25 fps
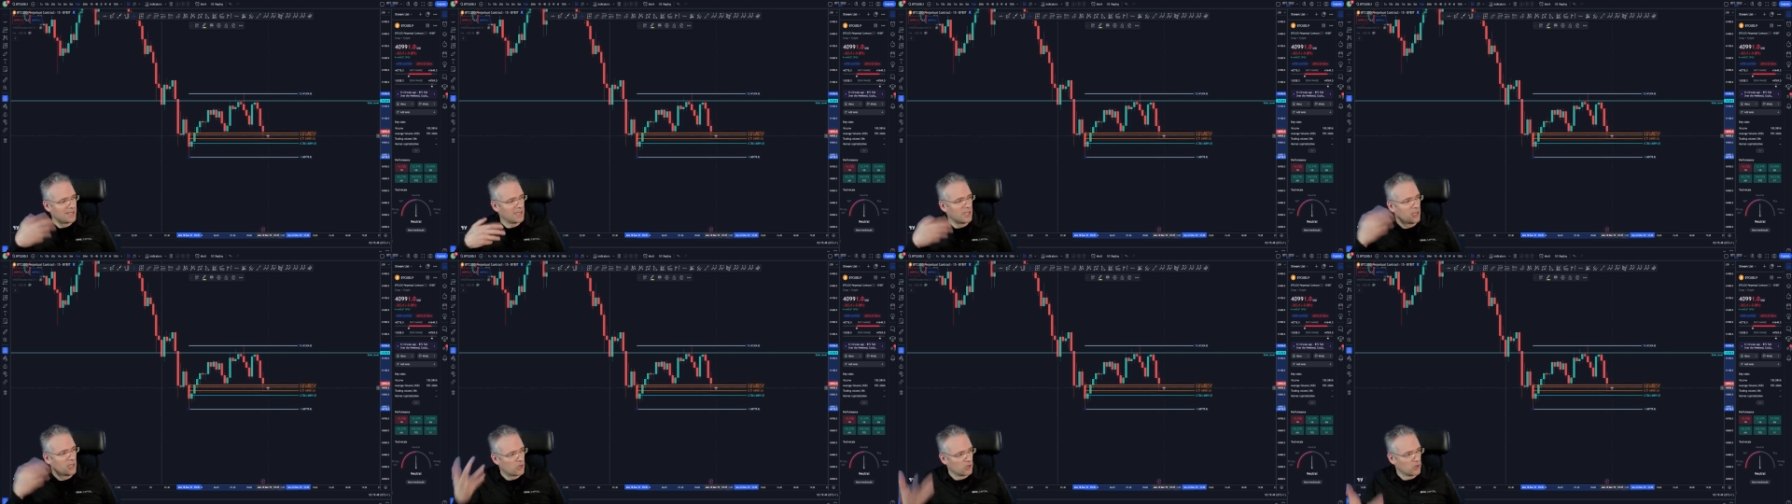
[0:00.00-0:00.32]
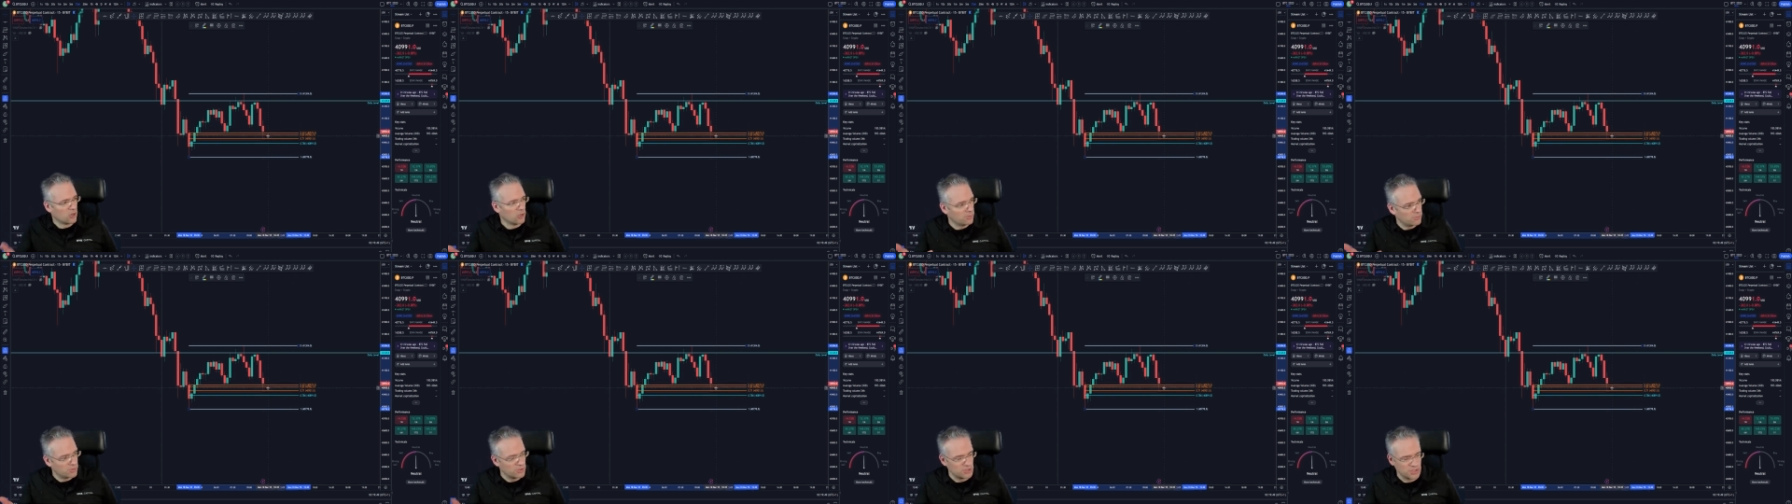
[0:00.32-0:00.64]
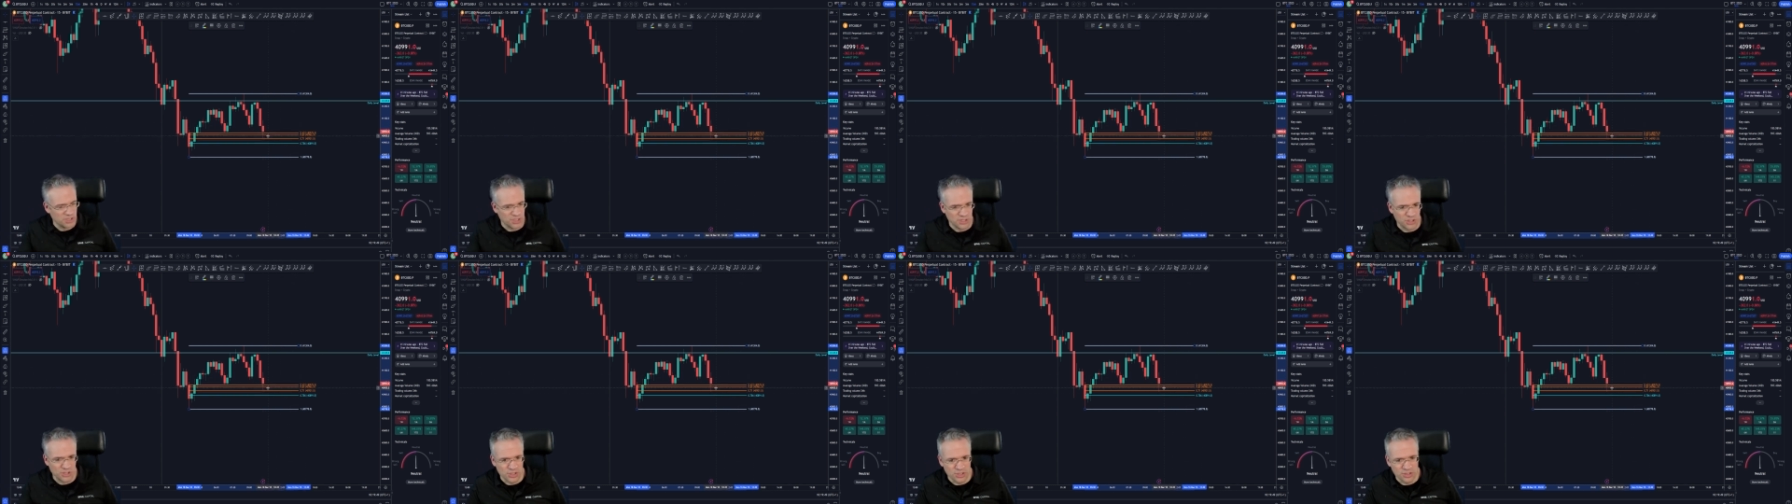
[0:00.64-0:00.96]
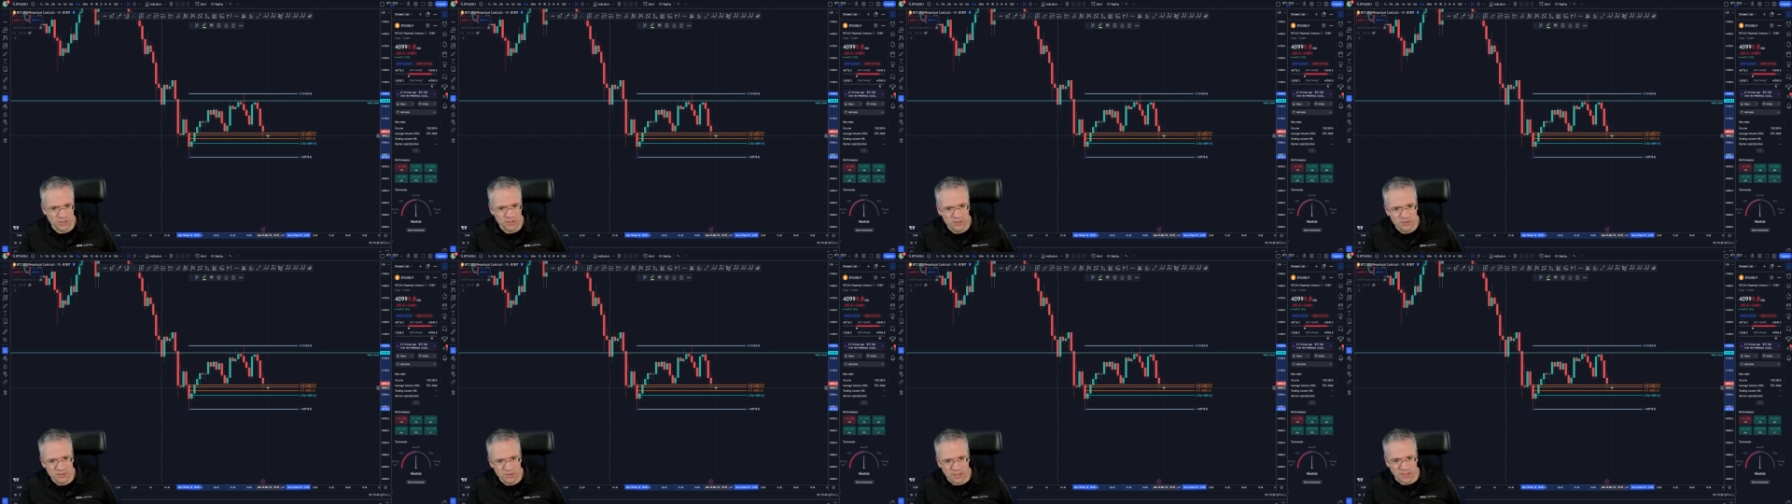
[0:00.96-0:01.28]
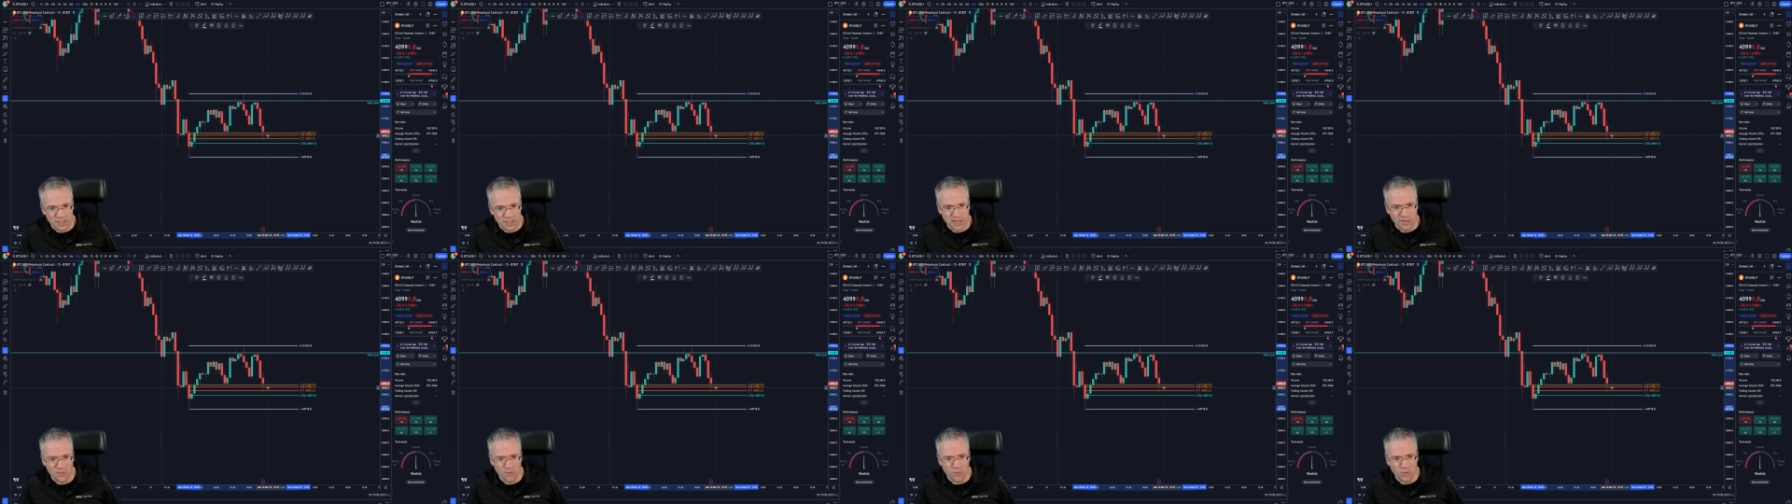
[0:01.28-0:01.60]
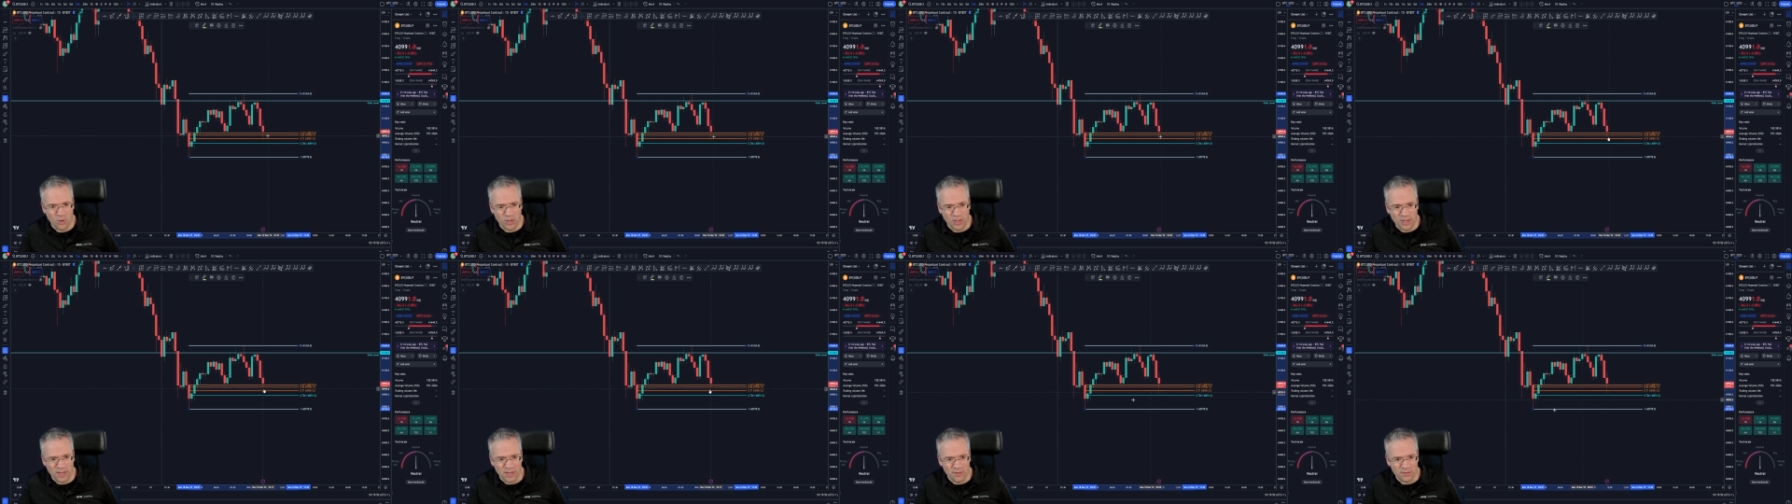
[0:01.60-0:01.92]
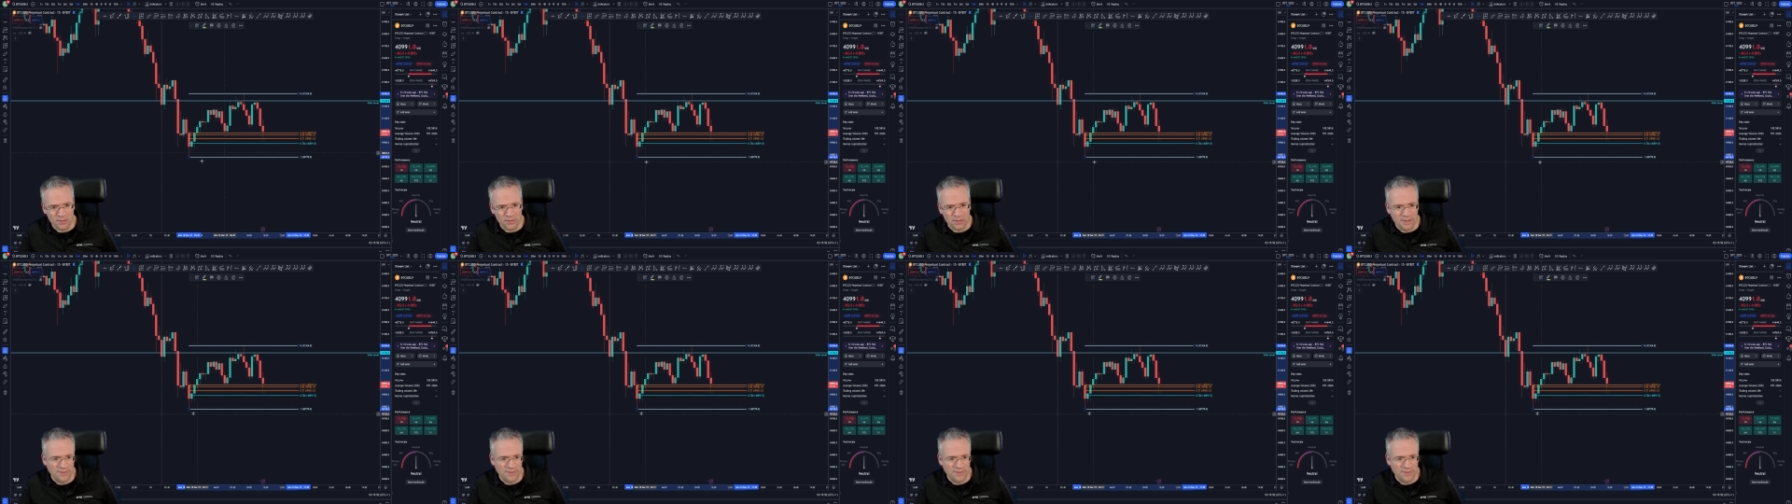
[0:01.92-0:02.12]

long position can work out.